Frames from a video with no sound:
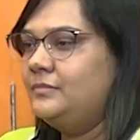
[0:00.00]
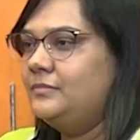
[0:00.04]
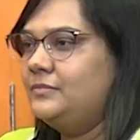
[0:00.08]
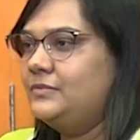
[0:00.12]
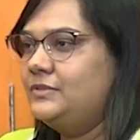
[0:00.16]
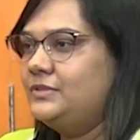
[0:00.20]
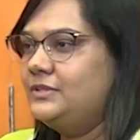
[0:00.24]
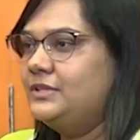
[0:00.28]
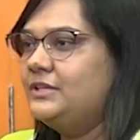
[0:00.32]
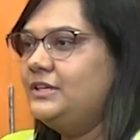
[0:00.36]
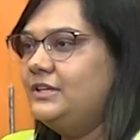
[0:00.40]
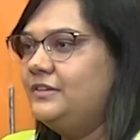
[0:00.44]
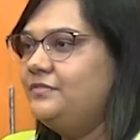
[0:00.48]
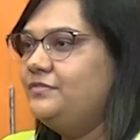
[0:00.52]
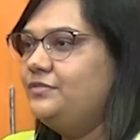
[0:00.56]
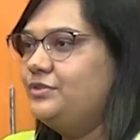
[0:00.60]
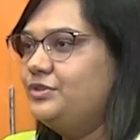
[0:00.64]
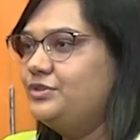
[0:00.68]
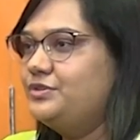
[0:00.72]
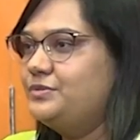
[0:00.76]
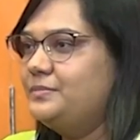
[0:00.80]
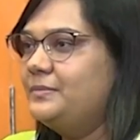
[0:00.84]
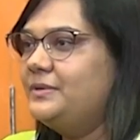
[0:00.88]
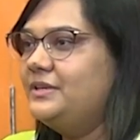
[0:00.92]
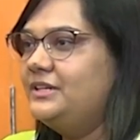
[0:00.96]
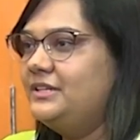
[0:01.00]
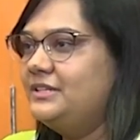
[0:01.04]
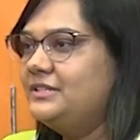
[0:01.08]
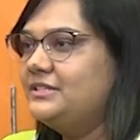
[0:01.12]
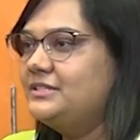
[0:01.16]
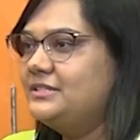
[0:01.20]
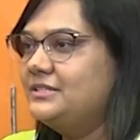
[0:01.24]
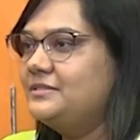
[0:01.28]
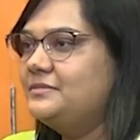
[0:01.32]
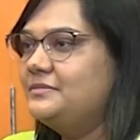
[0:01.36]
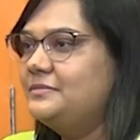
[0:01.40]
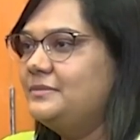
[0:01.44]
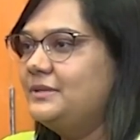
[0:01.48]
So enforcement
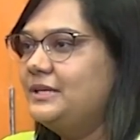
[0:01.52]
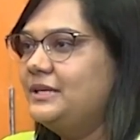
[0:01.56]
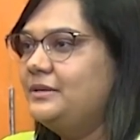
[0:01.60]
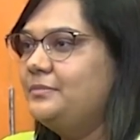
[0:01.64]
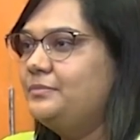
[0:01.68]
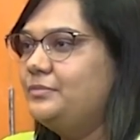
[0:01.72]
is very